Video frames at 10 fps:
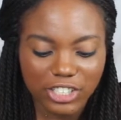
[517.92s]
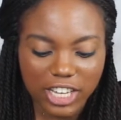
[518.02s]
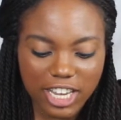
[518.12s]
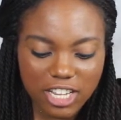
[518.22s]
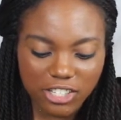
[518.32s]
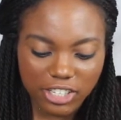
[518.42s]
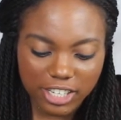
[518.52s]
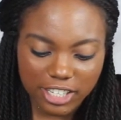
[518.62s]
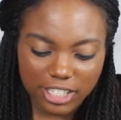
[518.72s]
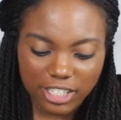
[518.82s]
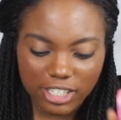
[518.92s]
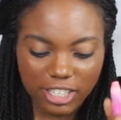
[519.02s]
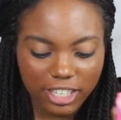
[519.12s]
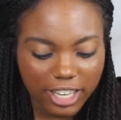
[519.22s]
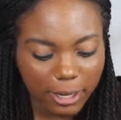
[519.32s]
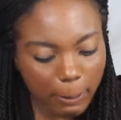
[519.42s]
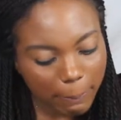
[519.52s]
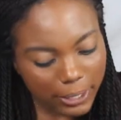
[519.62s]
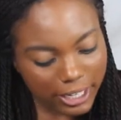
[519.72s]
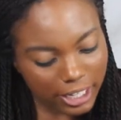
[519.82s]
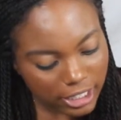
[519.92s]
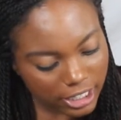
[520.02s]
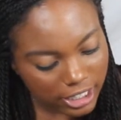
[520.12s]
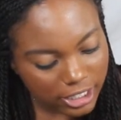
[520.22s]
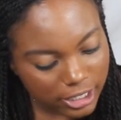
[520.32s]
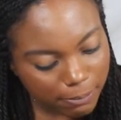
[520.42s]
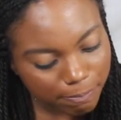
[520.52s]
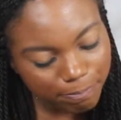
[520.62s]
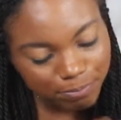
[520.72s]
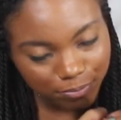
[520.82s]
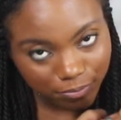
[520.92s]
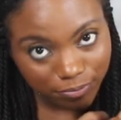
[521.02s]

and then it changes to like pretty colors